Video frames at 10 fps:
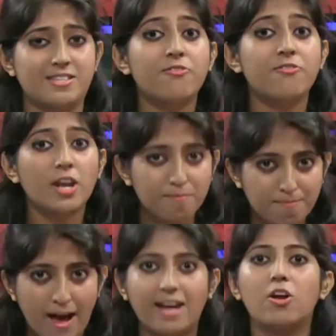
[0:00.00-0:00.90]
So if you're in
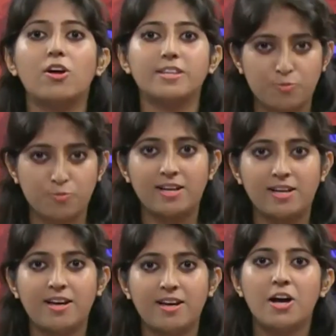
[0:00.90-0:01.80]
Bangalore this
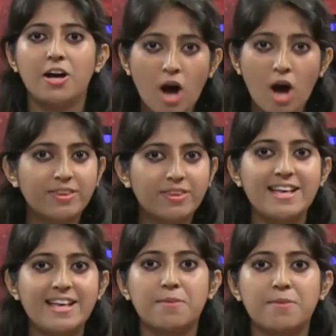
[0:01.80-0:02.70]
week, go out
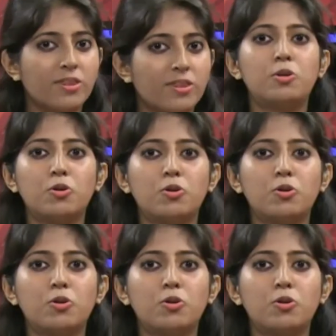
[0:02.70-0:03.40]
there, support the blue